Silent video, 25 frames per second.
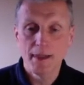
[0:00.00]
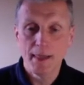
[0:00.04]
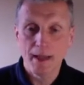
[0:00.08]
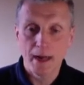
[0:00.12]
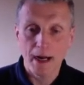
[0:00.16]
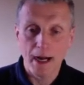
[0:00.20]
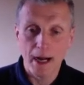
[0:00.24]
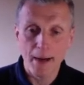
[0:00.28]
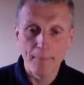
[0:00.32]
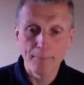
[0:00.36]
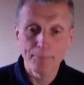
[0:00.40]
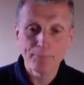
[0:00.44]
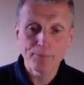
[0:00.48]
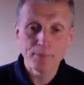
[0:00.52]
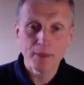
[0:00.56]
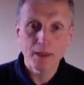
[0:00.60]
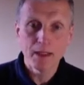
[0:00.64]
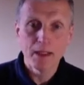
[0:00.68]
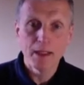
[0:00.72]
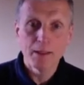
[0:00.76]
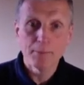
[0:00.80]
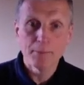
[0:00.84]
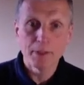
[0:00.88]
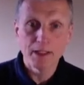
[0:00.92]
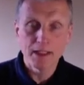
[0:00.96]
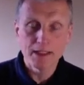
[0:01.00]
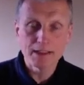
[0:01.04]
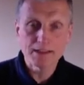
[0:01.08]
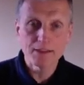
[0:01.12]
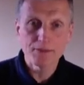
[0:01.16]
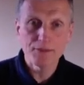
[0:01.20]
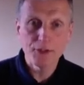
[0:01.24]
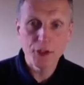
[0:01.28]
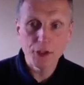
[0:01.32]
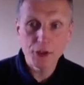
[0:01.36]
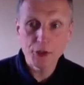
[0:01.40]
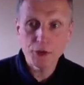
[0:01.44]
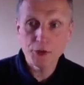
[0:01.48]
But there's a
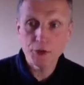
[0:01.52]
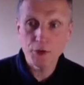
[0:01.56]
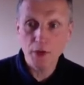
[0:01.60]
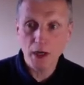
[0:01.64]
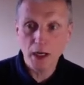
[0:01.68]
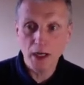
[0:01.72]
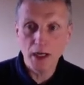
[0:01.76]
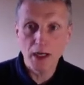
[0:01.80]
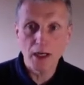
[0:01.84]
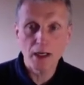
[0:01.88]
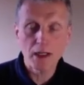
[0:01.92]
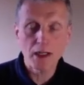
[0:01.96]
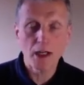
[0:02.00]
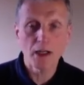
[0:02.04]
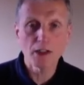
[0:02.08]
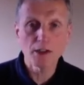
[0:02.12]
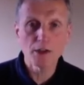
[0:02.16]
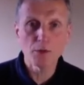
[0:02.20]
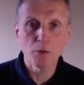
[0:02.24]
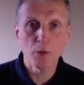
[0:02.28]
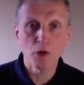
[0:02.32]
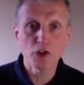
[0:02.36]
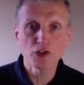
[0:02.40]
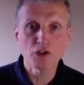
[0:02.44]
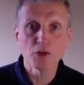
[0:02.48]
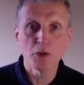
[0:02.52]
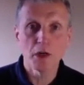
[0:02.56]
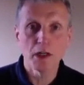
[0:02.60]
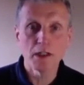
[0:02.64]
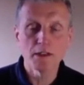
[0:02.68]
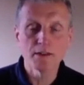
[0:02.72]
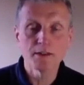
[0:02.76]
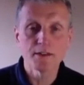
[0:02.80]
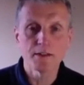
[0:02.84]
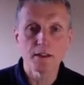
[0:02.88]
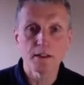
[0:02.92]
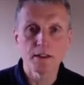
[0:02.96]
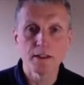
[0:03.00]
few kind of
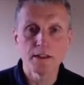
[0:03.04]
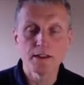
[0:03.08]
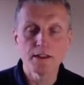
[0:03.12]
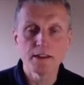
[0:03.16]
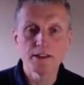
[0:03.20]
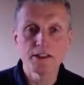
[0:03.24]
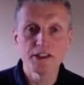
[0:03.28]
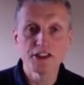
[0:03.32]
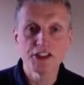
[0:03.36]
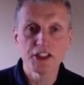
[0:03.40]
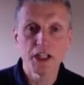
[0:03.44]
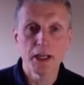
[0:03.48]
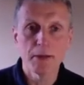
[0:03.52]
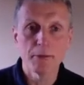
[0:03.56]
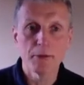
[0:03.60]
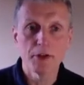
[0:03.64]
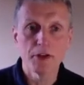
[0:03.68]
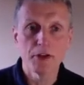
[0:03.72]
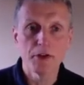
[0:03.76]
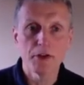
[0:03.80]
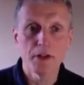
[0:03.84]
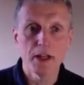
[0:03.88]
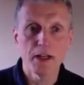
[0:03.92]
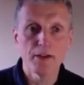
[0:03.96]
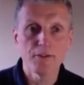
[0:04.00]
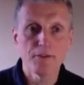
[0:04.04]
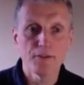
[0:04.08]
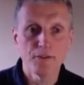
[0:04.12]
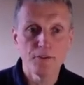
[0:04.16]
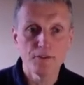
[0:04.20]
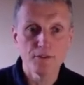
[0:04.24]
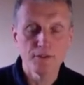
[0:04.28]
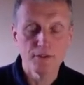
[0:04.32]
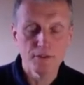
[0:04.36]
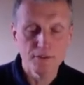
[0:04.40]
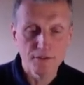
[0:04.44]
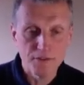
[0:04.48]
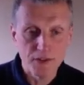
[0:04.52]
watchwords that I need to share with you there.
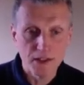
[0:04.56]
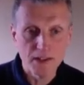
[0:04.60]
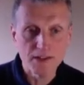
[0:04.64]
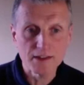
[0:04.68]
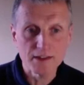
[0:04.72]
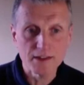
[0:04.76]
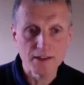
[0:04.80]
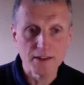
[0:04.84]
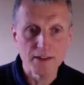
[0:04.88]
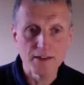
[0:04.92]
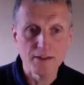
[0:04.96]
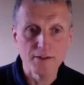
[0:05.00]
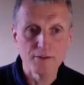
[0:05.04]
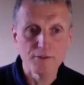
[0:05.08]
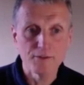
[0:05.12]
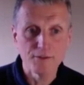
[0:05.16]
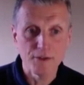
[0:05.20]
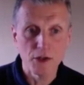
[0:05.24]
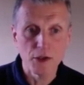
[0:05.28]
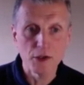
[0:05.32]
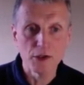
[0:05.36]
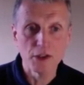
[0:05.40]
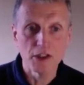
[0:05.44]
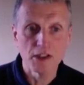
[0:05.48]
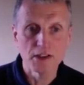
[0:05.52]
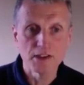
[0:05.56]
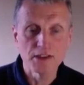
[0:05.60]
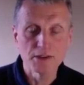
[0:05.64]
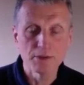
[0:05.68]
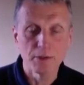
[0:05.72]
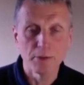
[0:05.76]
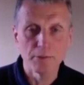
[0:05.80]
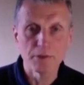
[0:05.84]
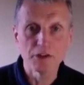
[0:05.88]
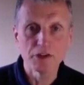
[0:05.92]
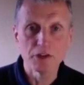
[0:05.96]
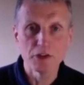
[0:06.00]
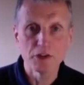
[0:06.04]
Firstly, that focus,
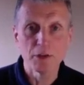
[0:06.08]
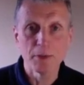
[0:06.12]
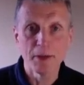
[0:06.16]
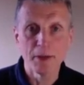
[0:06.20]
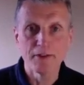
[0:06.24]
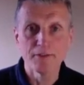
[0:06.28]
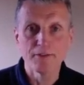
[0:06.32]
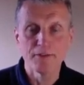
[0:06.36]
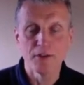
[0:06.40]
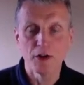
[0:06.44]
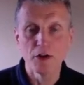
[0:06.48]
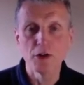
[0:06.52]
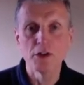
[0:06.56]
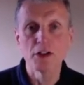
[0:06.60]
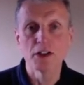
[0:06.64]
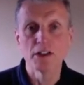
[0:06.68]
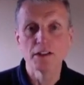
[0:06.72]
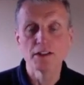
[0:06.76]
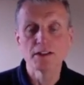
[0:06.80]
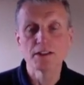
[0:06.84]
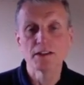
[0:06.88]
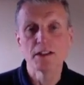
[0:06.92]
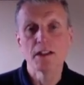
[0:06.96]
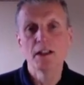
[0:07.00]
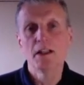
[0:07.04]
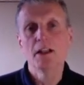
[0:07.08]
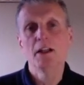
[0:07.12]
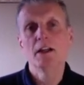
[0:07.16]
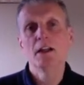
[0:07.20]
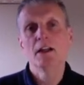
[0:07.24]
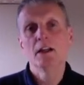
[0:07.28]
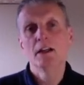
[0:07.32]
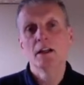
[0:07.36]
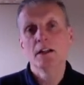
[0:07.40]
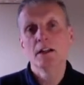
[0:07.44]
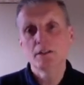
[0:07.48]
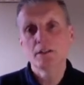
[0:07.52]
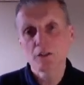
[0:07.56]
when we talk about focus,
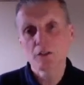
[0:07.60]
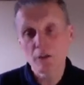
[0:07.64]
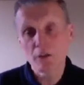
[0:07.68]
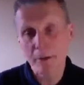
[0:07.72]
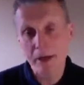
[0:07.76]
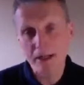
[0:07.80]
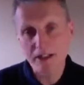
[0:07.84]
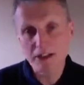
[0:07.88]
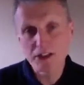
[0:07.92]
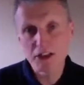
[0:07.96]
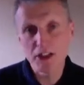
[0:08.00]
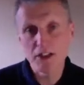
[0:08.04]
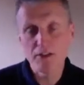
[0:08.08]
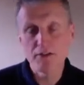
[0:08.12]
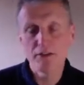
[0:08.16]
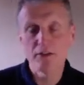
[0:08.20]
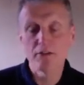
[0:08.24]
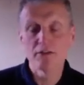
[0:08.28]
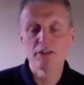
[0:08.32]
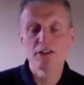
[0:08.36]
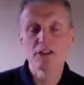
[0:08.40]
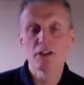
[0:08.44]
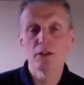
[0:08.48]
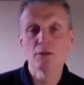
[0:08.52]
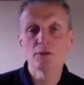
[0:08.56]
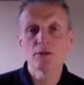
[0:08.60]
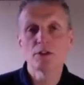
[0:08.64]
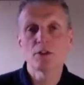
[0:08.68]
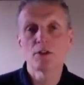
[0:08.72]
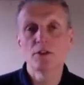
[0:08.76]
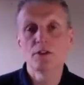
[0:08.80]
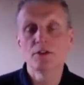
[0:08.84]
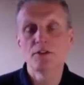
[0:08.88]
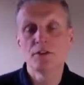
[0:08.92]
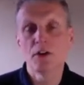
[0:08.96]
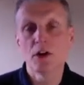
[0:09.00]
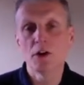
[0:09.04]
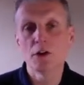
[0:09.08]
talk about achieving results
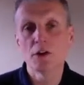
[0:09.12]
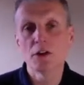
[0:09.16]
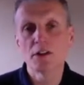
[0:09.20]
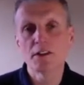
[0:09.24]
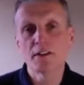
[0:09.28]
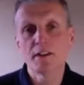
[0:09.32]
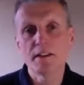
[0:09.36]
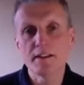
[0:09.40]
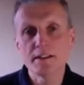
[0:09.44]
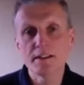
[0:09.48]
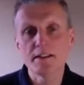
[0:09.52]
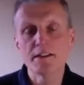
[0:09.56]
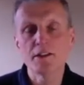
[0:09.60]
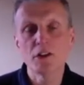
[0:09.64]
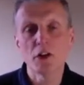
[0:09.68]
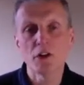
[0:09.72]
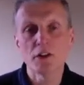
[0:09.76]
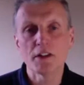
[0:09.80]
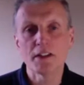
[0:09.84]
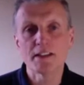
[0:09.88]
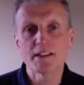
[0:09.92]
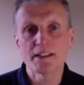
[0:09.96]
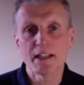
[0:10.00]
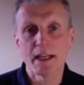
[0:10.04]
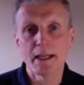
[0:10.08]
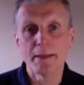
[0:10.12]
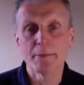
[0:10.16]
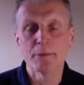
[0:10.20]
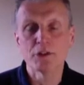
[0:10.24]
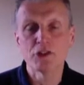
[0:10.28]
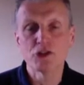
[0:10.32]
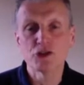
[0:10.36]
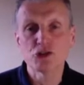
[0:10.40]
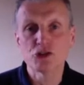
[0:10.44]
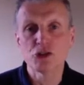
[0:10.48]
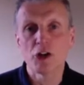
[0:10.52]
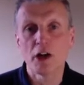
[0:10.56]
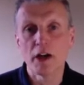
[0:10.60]
through focus, this is not the same
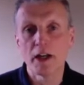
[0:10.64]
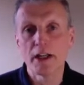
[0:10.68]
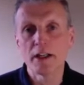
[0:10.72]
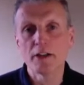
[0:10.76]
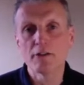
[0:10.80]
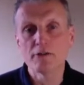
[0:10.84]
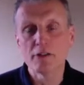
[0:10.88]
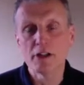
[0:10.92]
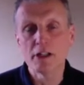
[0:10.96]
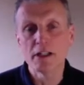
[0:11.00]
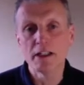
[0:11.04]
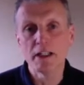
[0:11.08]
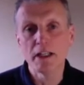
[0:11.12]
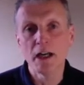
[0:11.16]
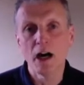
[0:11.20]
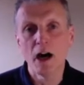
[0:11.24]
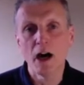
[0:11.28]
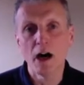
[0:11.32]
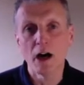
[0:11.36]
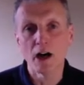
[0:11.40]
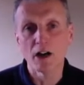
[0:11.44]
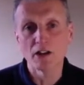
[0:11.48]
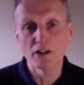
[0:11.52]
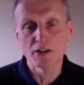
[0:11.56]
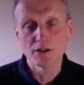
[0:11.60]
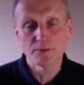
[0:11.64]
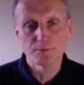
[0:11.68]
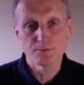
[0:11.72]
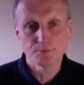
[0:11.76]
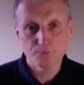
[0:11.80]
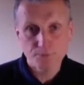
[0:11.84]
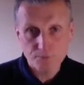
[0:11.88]
as trying really hard.